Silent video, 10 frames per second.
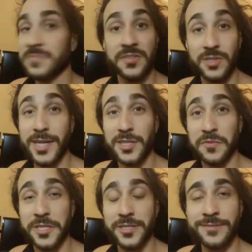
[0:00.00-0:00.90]
If you liked the
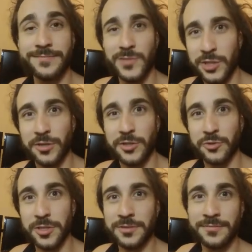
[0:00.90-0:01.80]
video, you know the
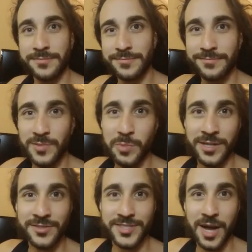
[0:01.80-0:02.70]
drill. The
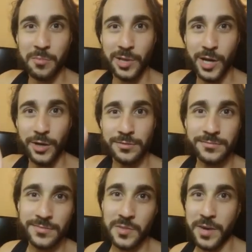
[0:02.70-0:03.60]
button's down below,
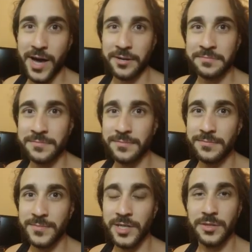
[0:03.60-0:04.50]
the bottom,
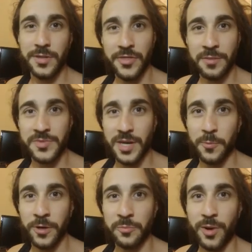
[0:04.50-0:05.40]
you know, the thumbs
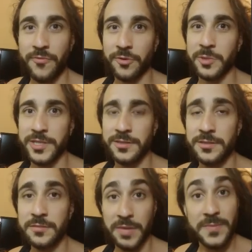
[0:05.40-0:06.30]
up one preferably.
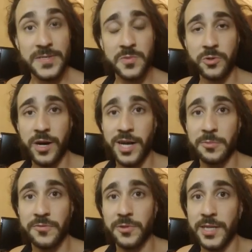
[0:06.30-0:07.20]
Maybe
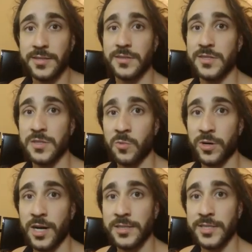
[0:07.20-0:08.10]
subscribe if you'd like to see some
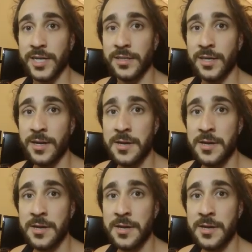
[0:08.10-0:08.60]
more content.